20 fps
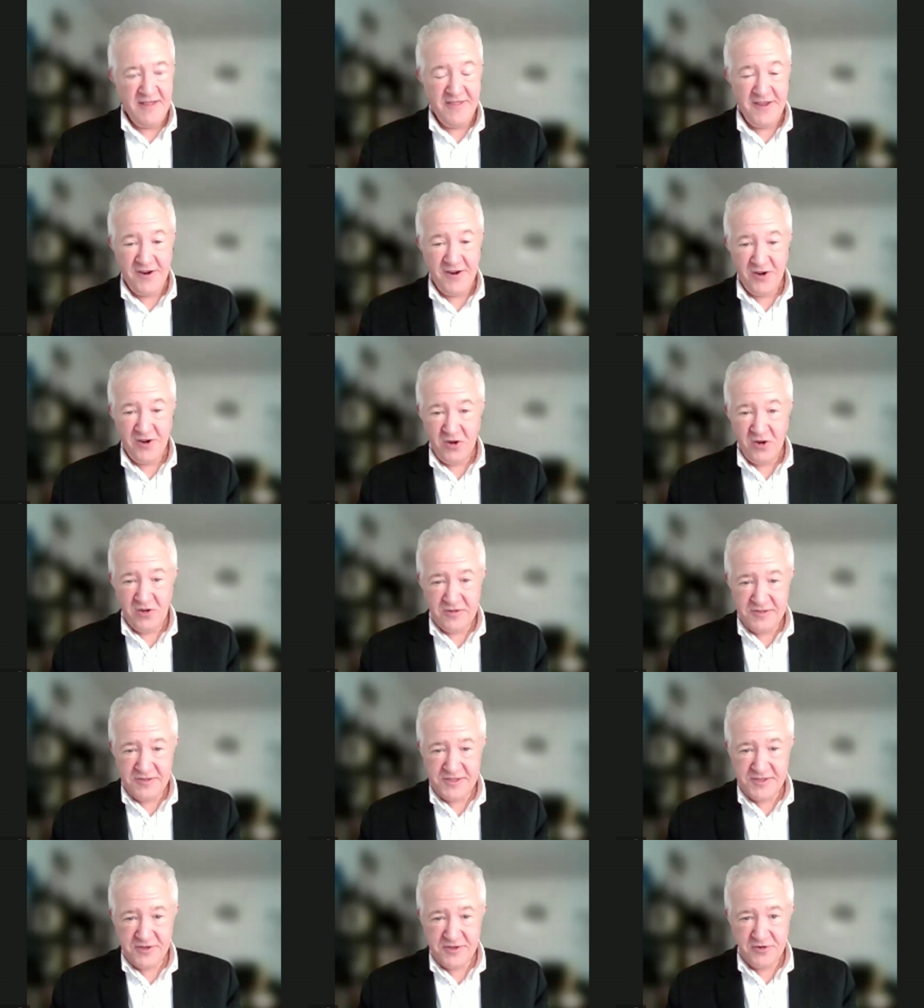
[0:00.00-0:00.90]
They
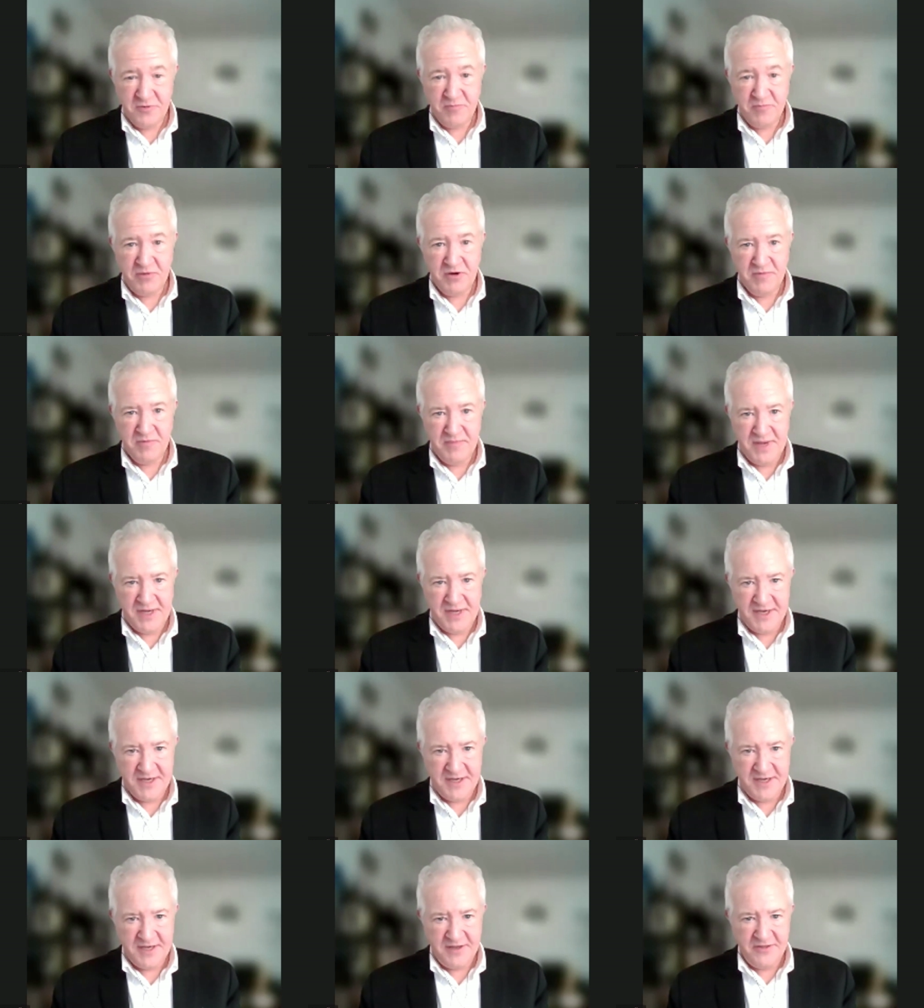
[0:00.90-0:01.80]
also
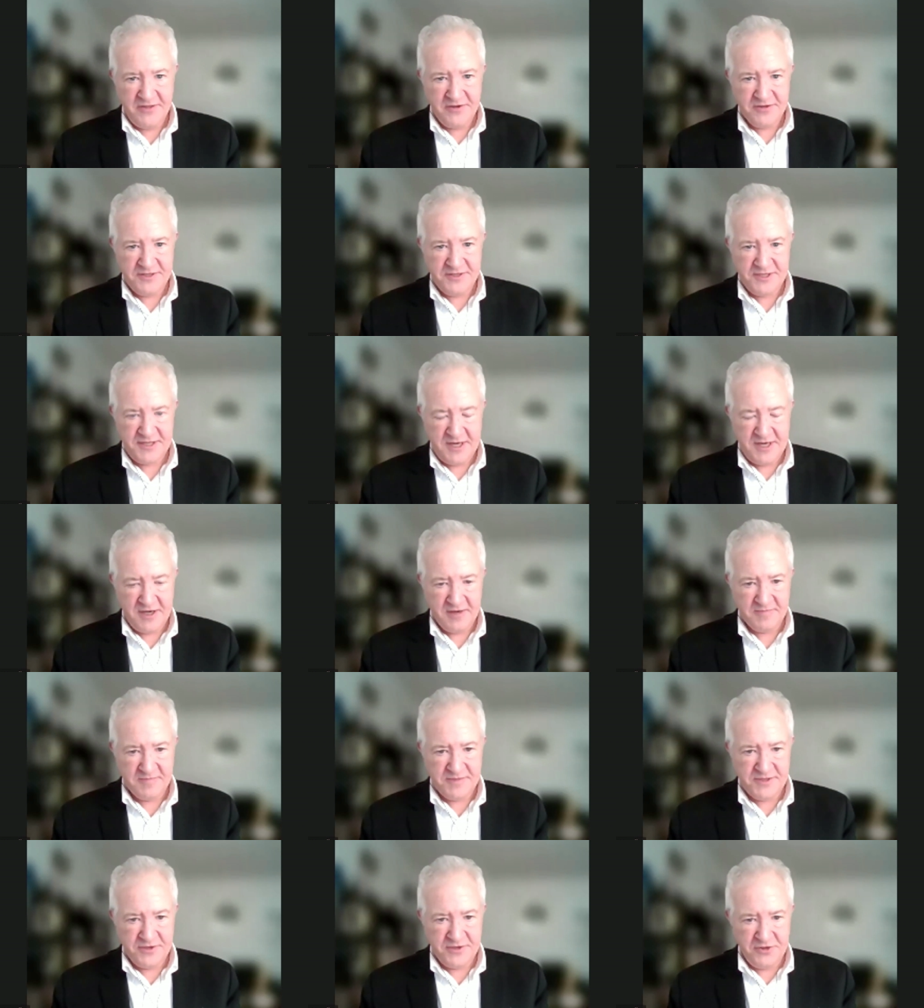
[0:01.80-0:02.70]
permitted their
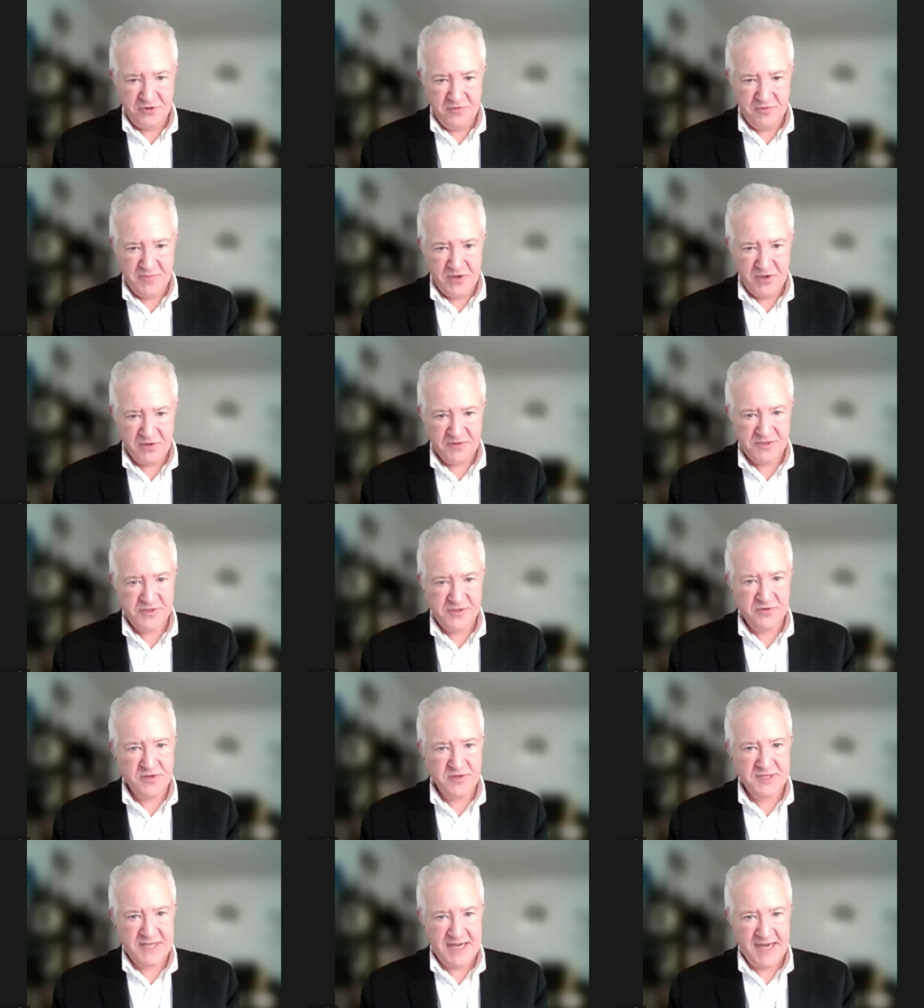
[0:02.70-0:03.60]
subs, their U boats,
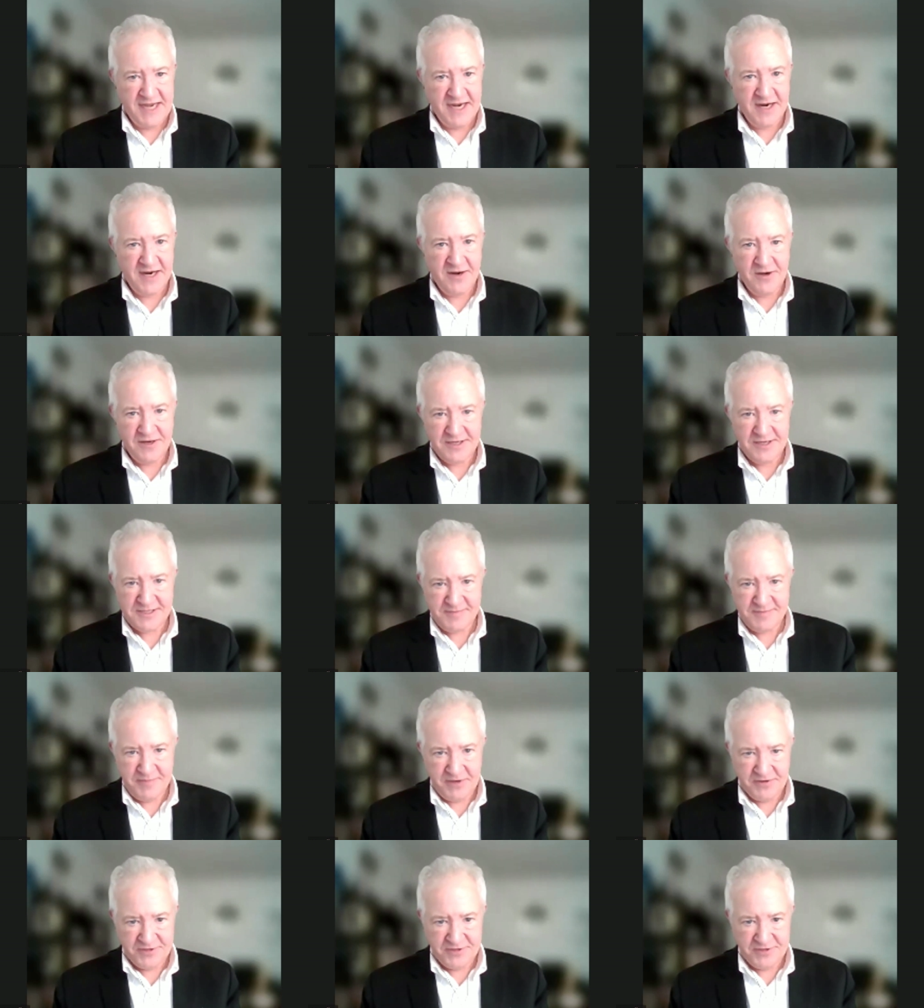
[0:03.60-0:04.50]
to attack
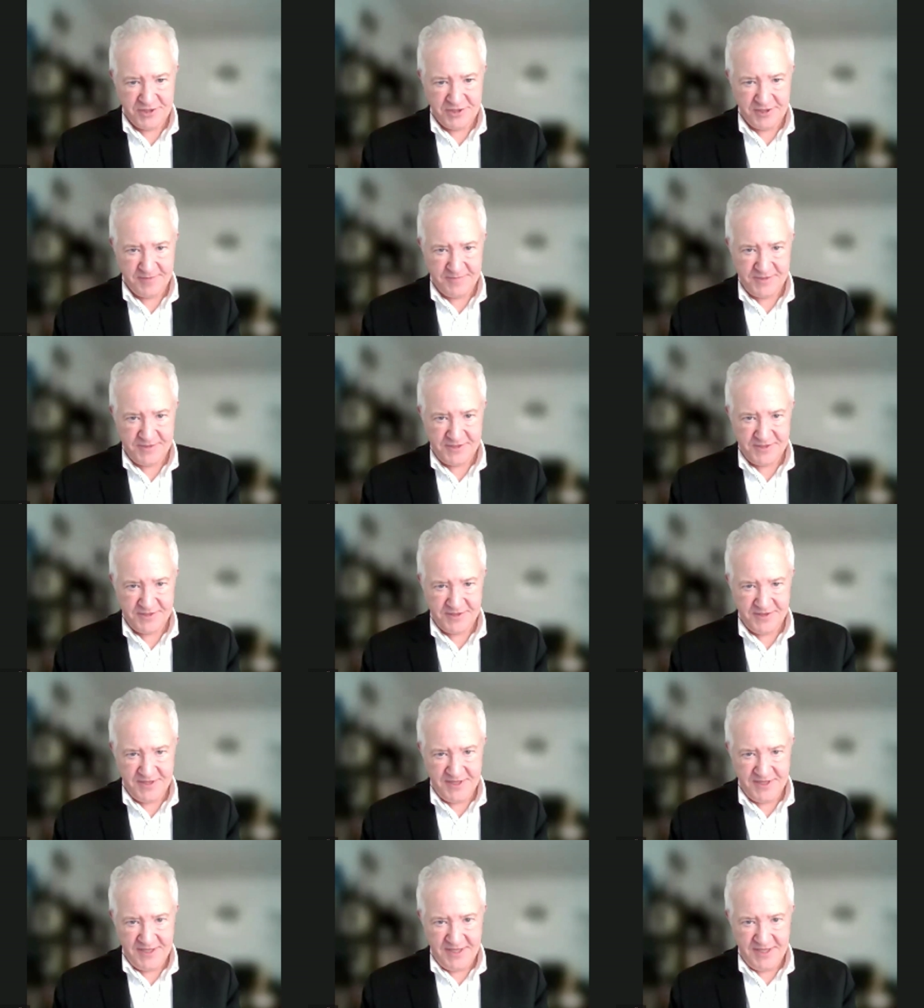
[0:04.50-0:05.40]
hospital ships,